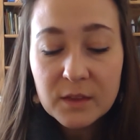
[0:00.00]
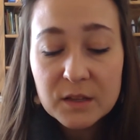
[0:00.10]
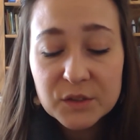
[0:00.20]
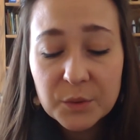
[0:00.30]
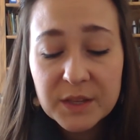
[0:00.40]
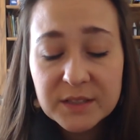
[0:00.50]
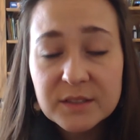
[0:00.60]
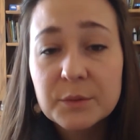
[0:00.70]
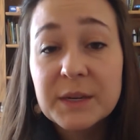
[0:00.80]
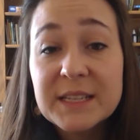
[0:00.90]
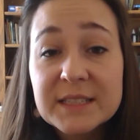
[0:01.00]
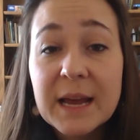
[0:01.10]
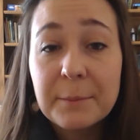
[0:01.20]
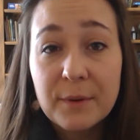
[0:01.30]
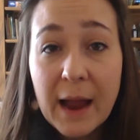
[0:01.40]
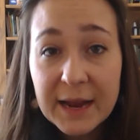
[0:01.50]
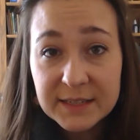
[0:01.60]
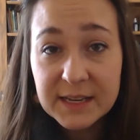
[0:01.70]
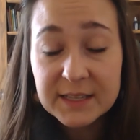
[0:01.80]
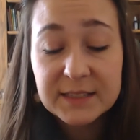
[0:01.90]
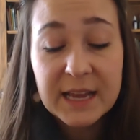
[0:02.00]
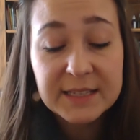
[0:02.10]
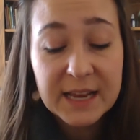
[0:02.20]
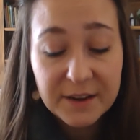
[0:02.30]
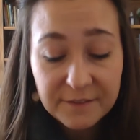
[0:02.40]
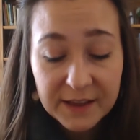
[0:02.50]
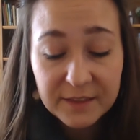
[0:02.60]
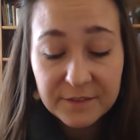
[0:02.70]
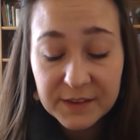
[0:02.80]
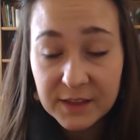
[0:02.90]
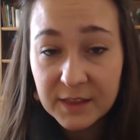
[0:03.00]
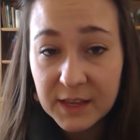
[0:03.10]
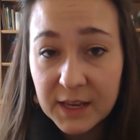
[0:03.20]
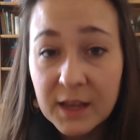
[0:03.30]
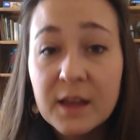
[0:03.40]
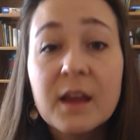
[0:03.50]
So this 3-step practice, identify the feeling,